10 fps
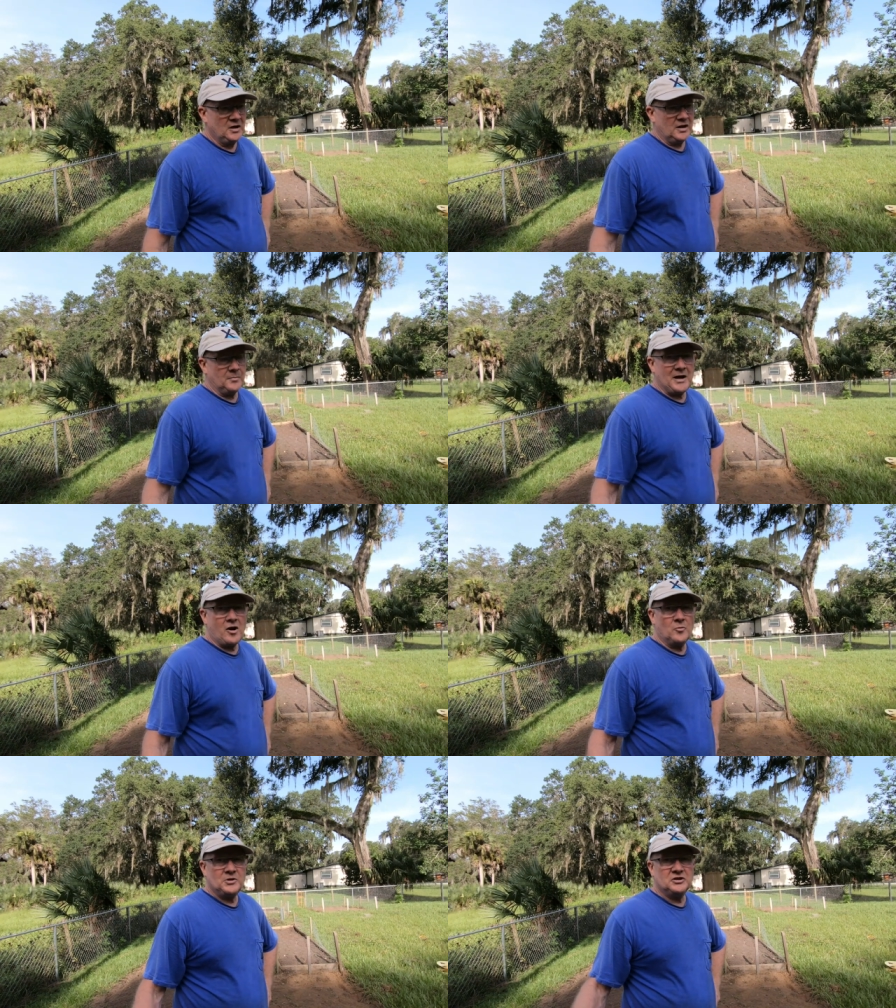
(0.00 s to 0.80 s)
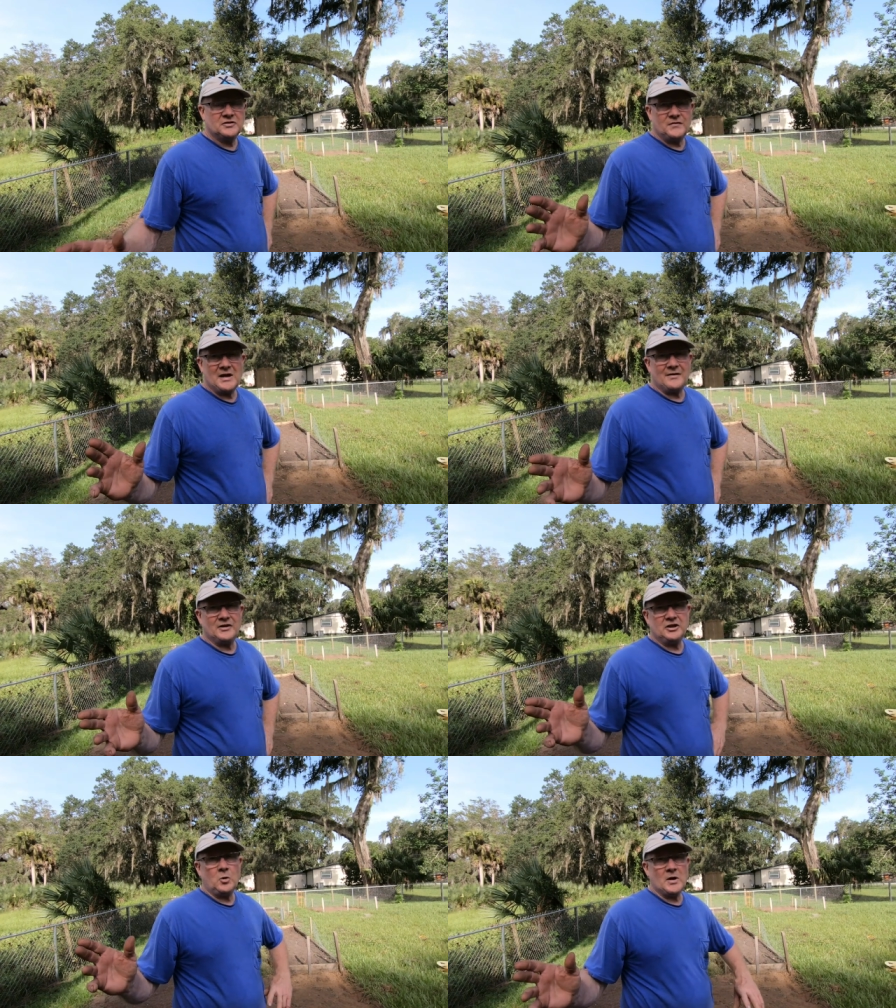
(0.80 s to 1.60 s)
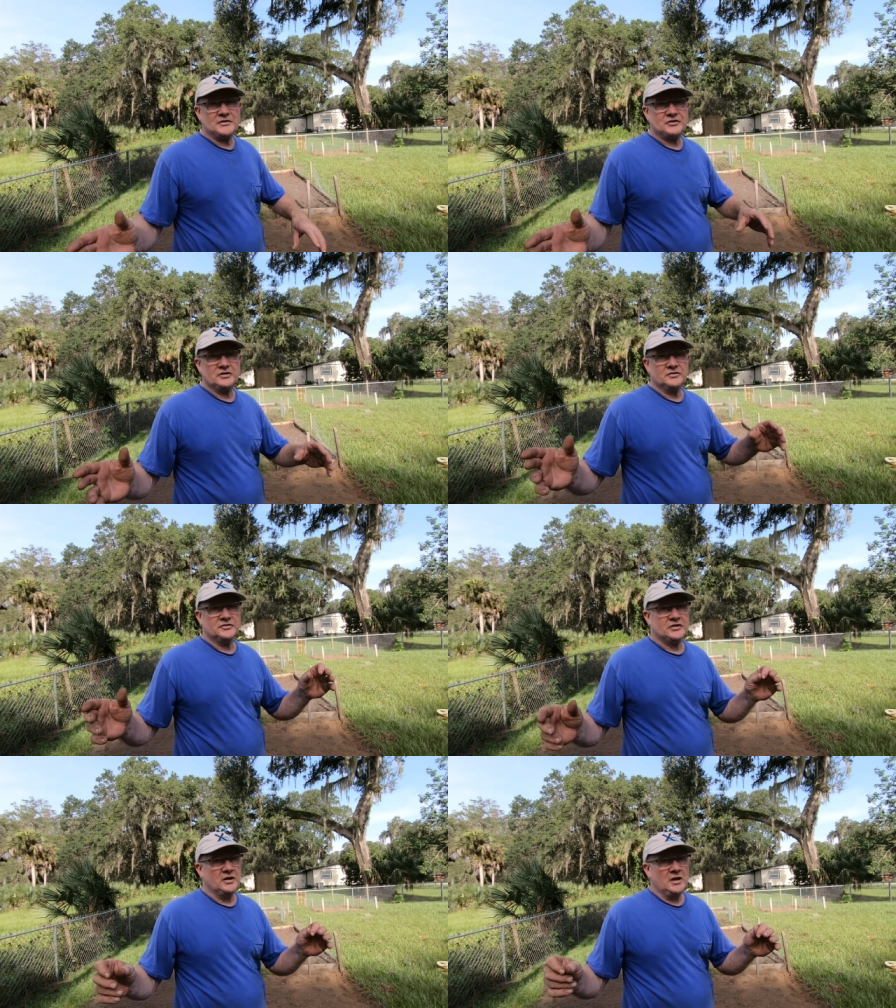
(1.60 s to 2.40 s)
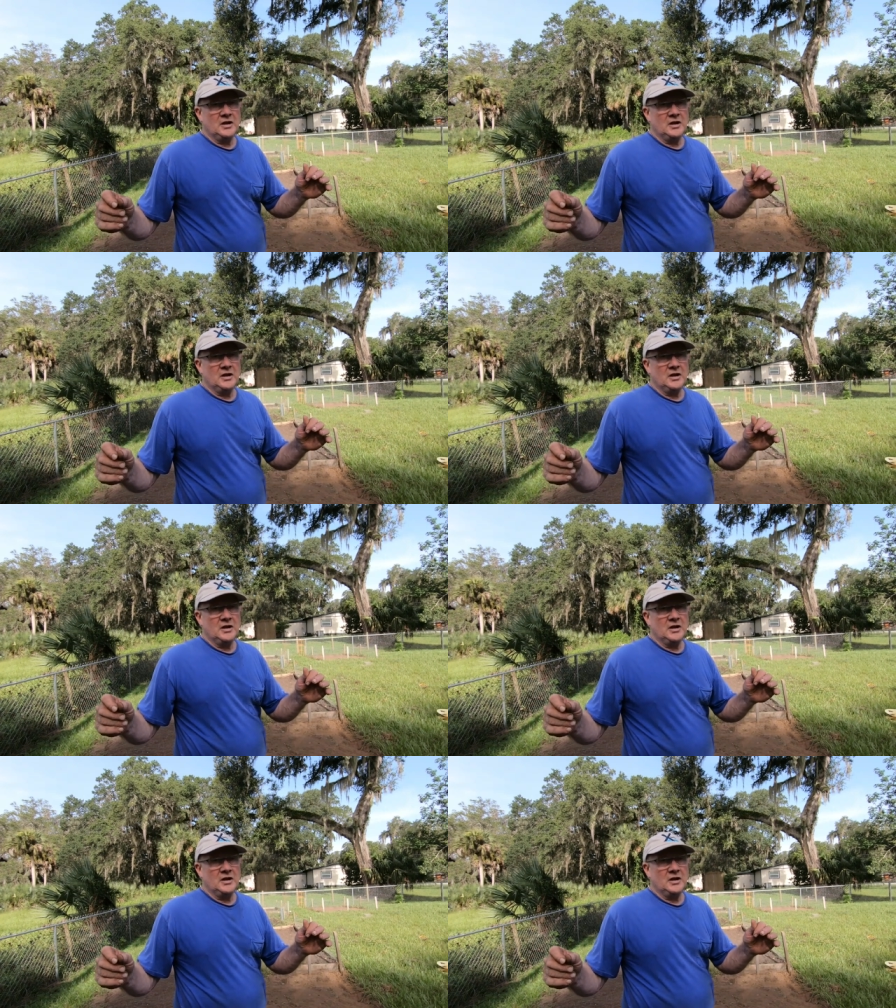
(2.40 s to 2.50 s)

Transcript: And by all means, if you have any questions,